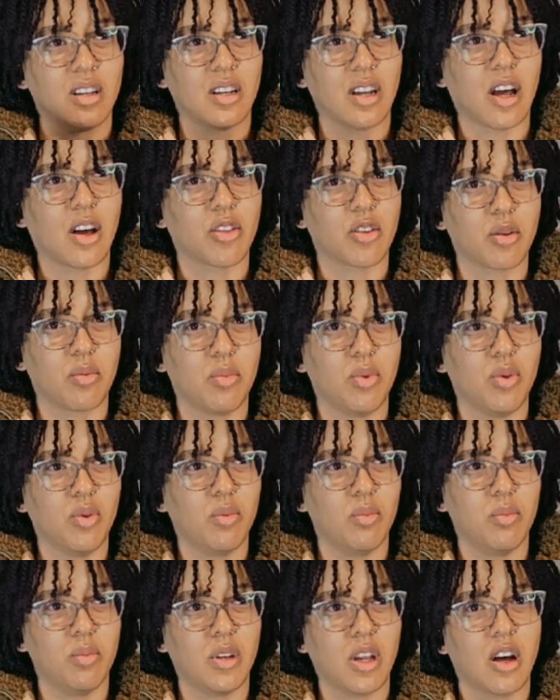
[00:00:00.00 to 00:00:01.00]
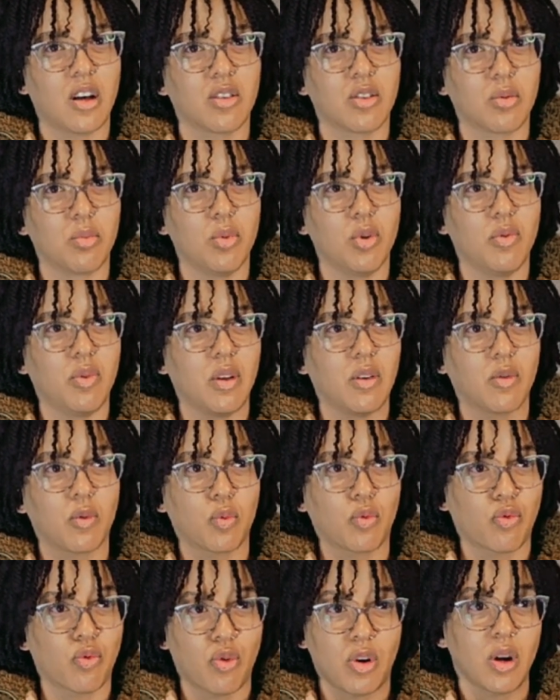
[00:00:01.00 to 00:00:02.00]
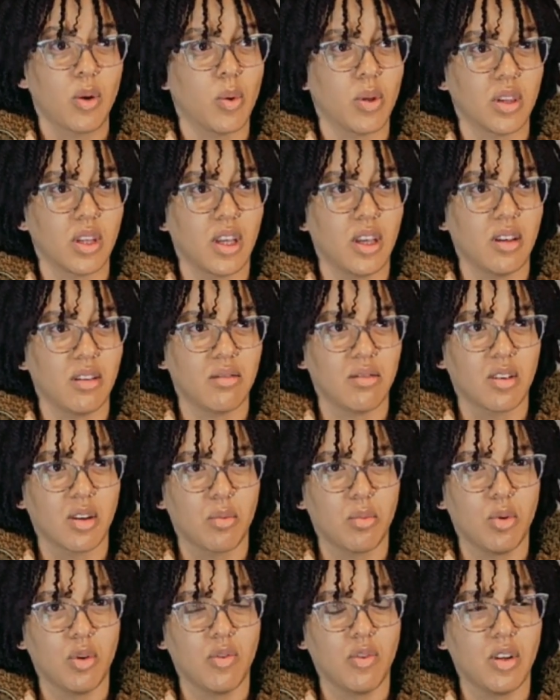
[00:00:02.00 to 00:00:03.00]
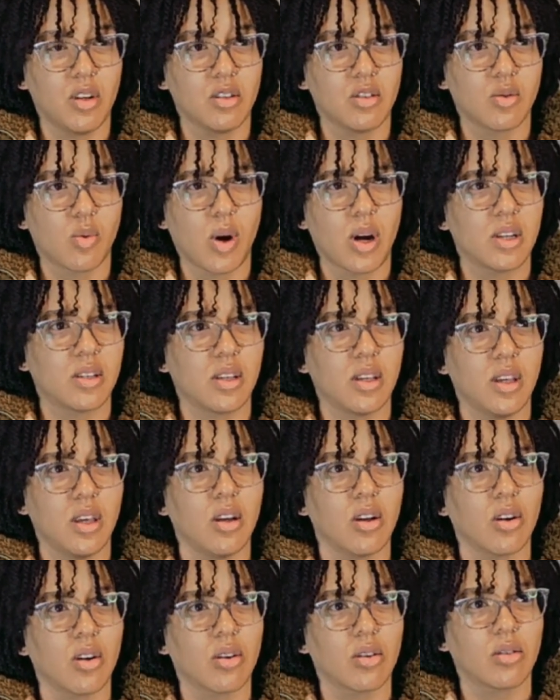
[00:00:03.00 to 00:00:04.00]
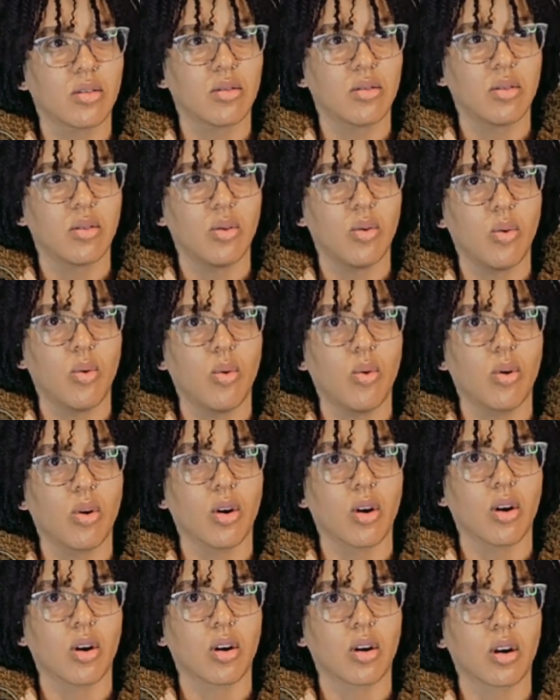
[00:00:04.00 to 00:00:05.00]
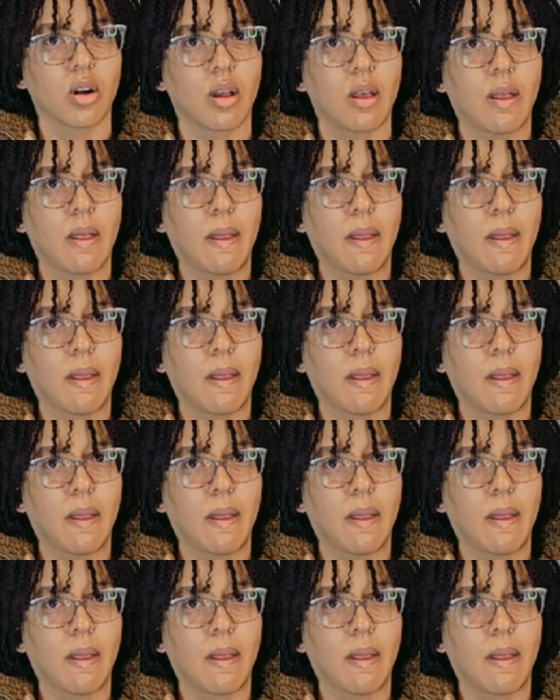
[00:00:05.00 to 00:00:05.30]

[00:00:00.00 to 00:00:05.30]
Now they're moving frequently. They're moving twice a year, or